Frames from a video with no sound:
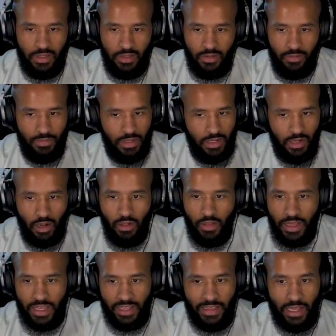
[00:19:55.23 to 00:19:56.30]
another leg
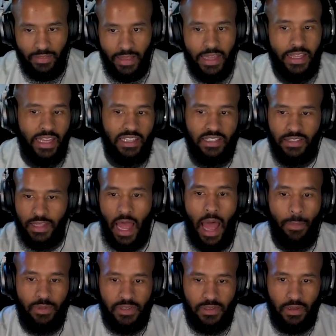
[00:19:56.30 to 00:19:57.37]
kick. That leg kick
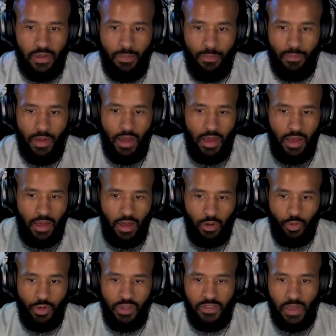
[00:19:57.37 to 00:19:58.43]
stops
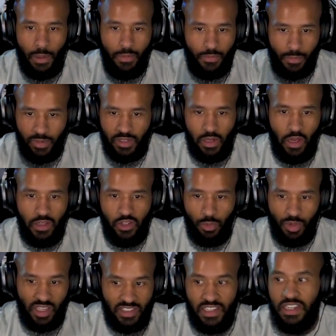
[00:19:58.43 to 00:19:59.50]
Korean Zombie from his onslaught
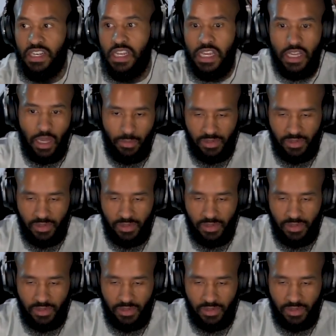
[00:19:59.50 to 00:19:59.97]
because a knee comes